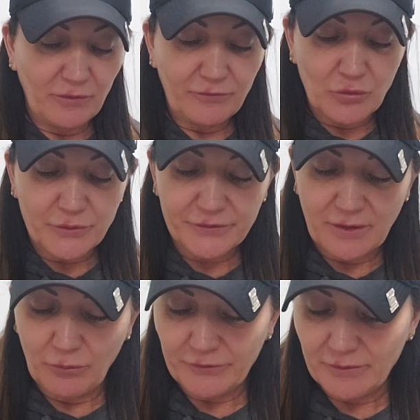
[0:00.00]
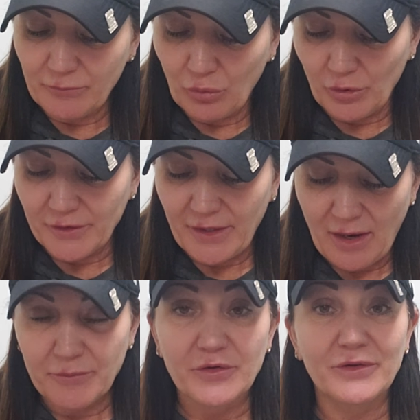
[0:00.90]
Focus on what's important,
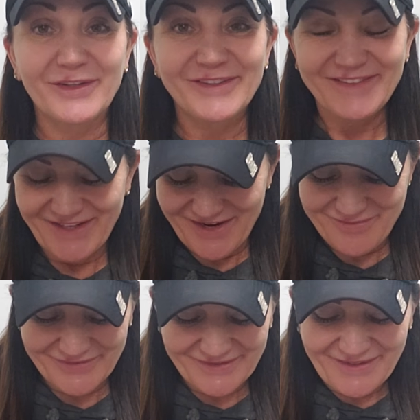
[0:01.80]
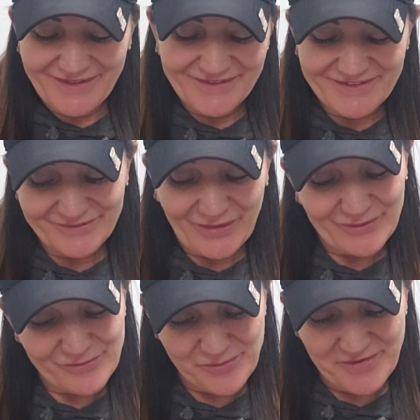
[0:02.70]
capture the good times, develop
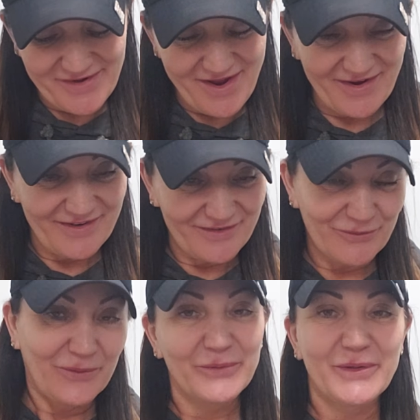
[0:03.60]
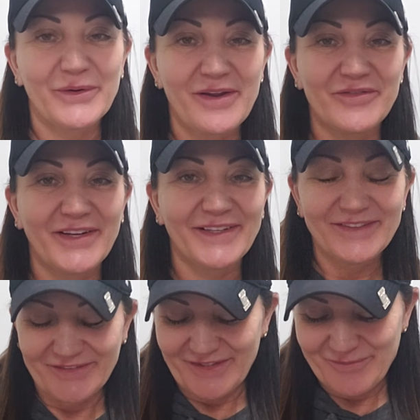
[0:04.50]
from the negatives. Well, we don't have negatives
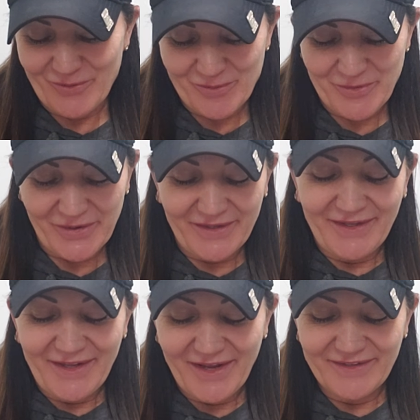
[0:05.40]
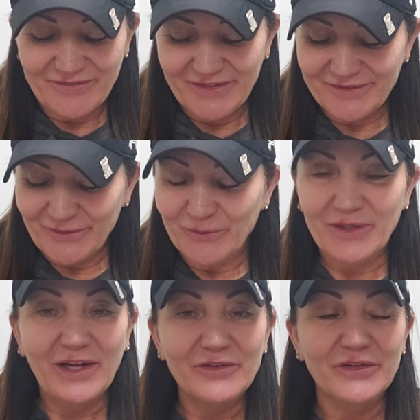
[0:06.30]
anymore, and if things don't work
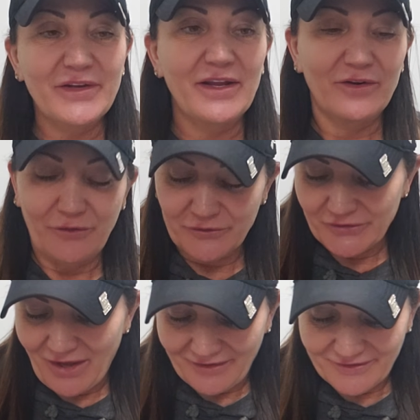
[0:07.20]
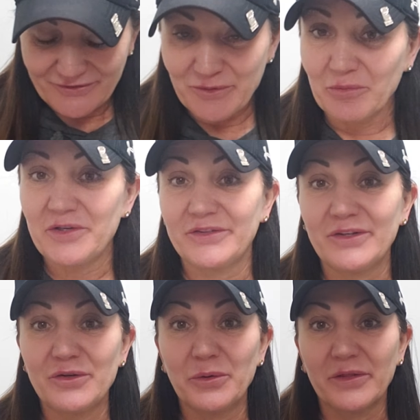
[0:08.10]
out, just take another shot. It's super easy to
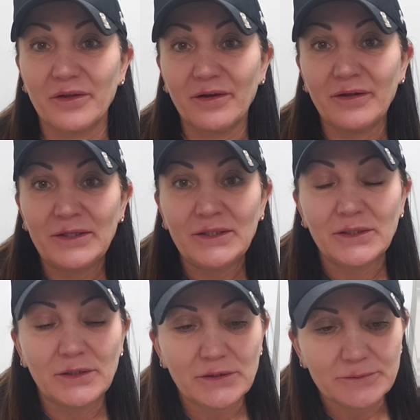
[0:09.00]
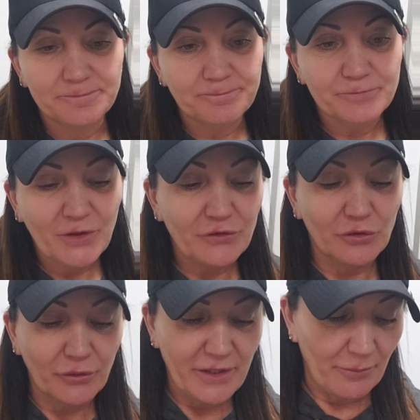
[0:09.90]
do with a digital
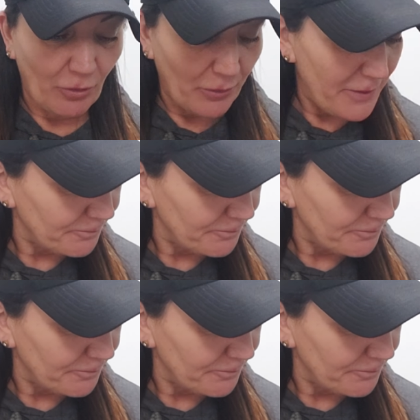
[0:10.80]
camera, right?